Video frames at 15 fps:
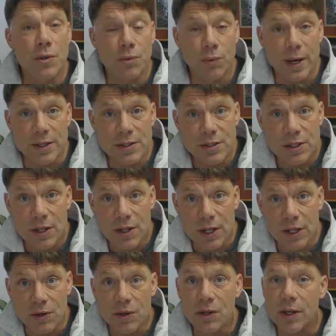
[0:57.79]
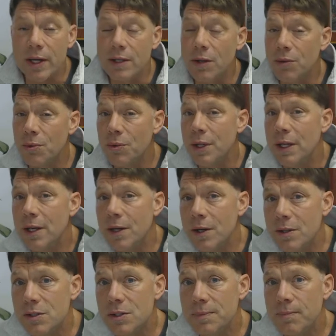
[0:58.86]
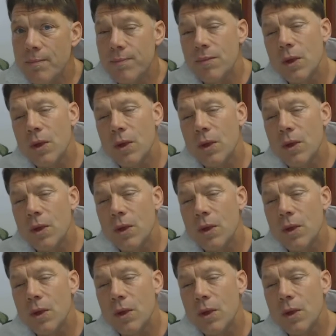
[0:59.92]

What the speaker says: to the rents that you collected through the years.